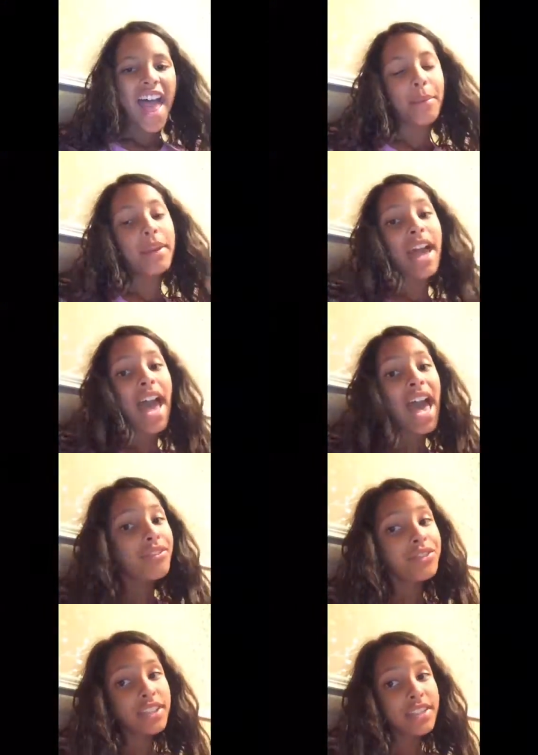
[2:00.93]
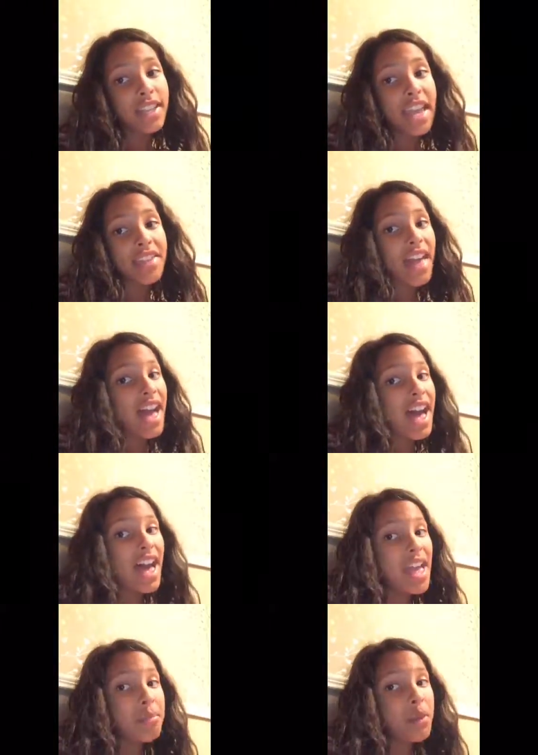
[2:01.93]
I would have to say that
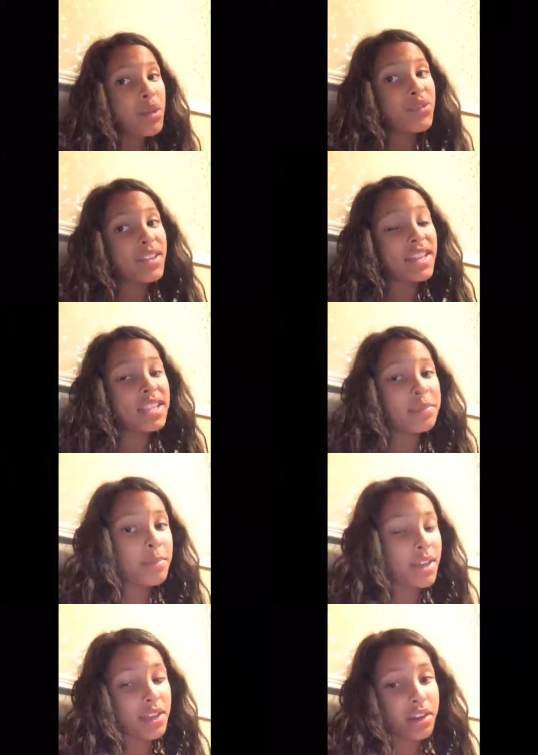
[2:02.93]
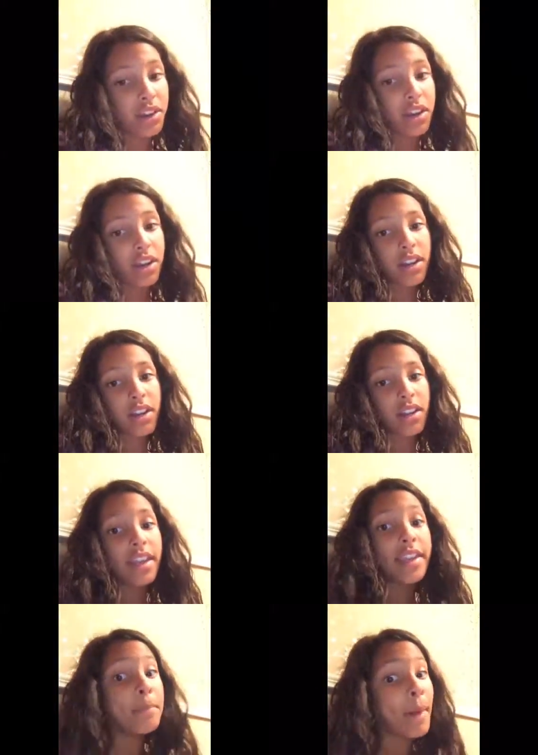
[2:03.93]
iMovie is better.
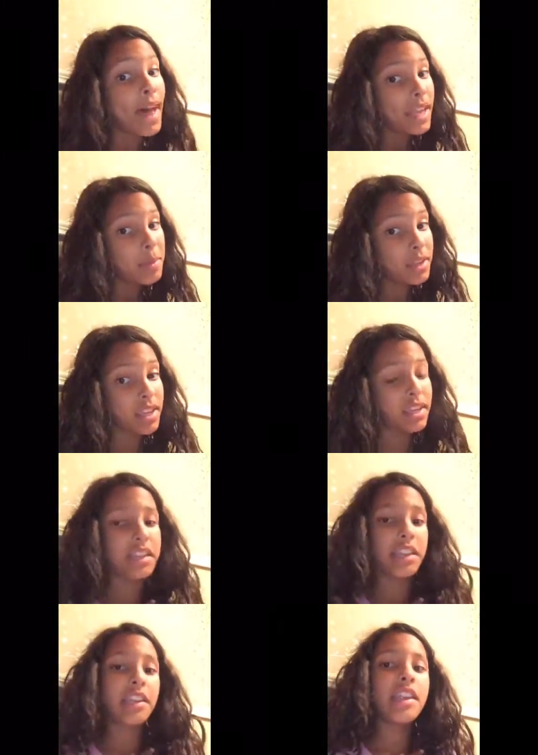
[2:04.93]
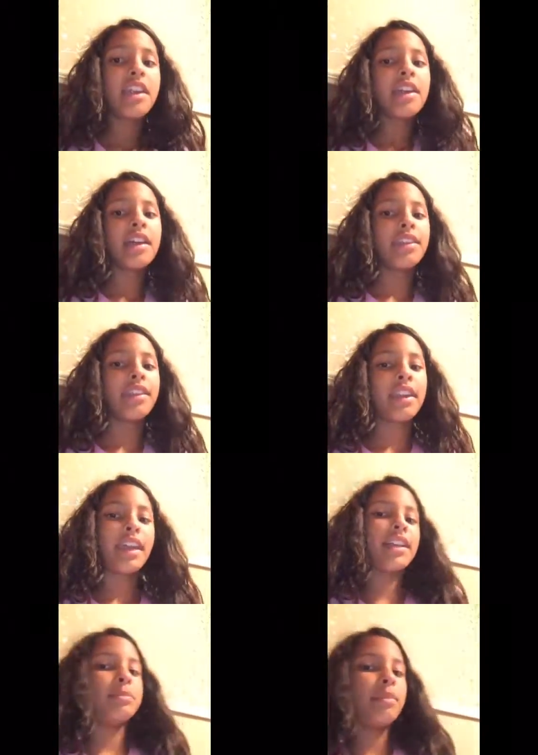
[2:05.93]
In my opinion, I think it
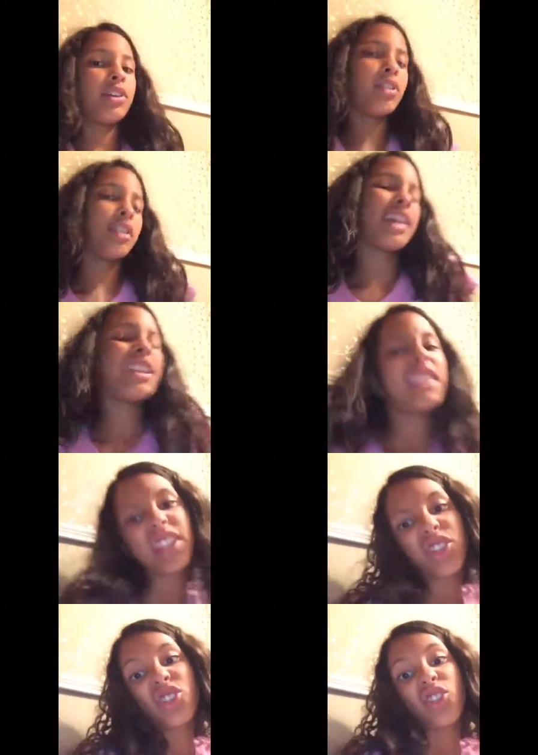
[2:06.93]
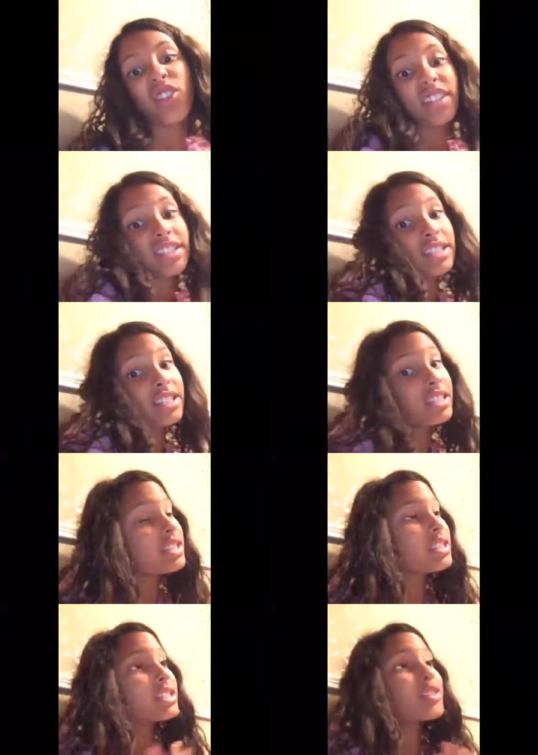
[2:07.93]
has better editing
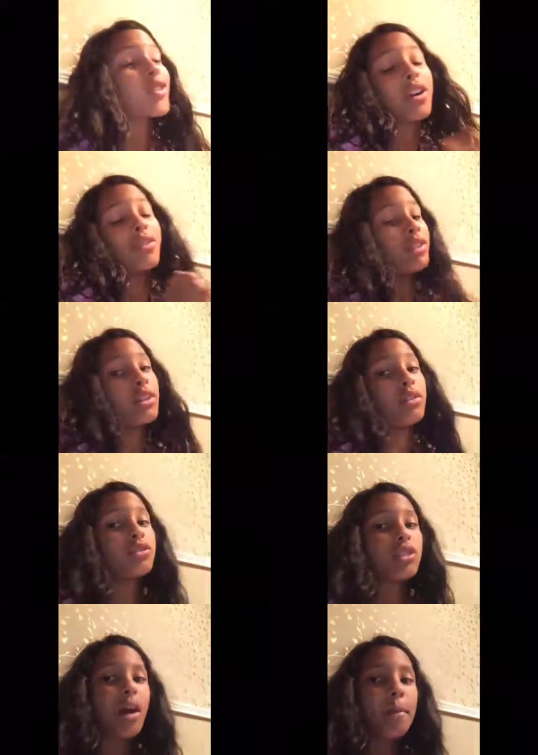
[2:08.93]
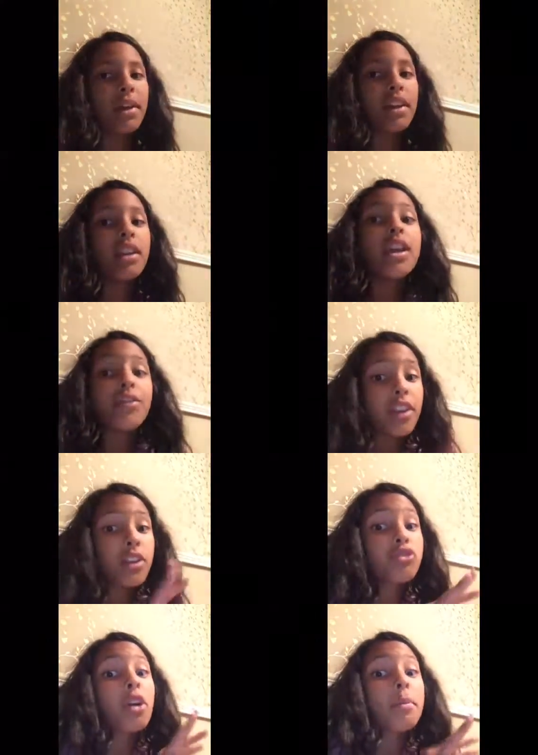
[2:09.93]
choices. Sorry, Video Shop, but
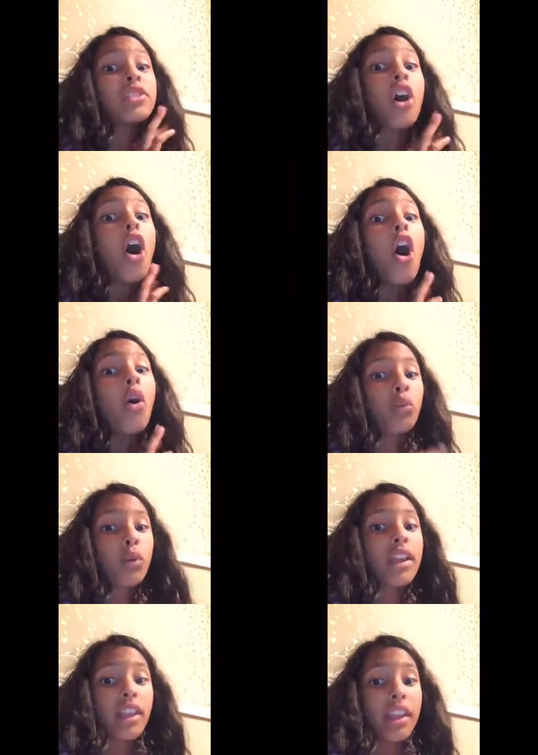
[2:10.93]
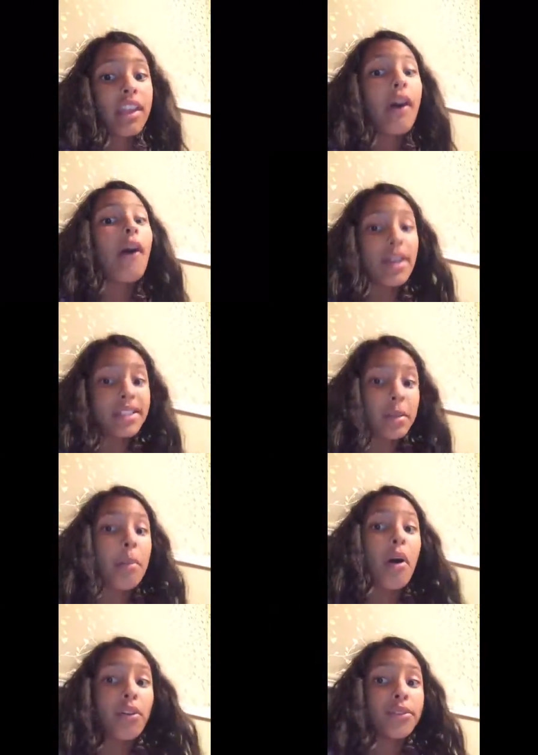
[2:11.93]
Video Shop is really
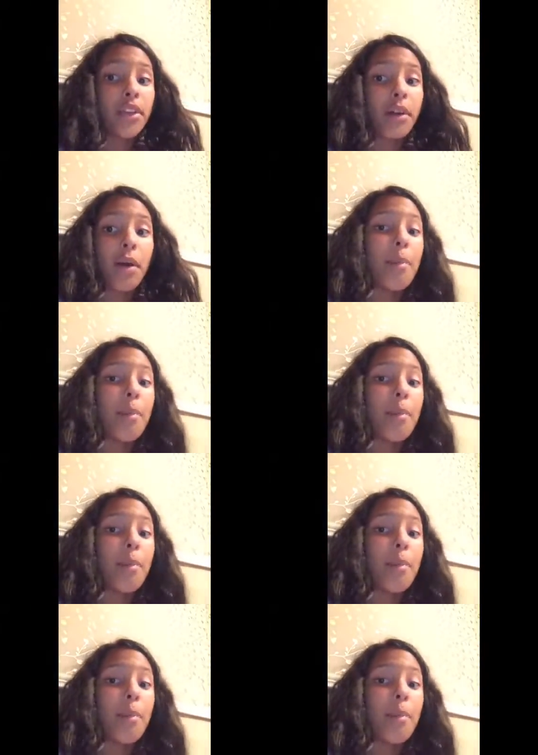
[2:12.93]
awesome also.